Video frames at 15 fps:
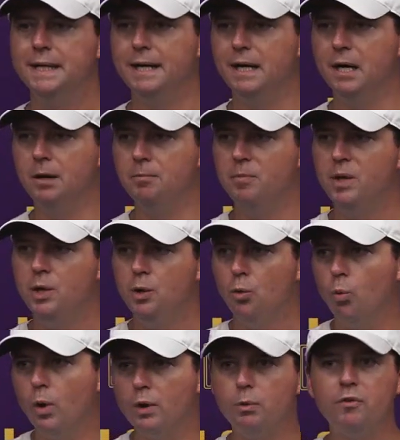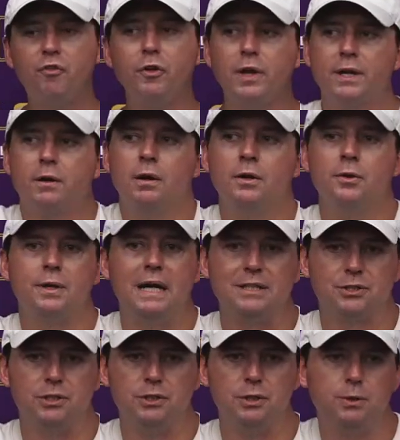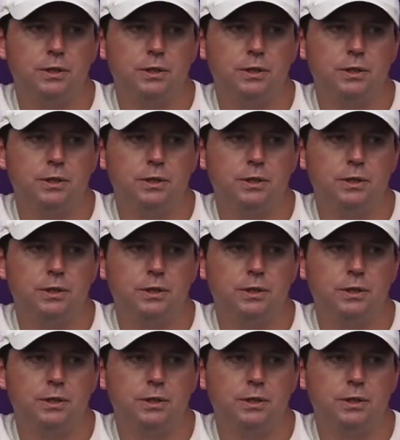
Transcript: What do we feel like our other guys can do?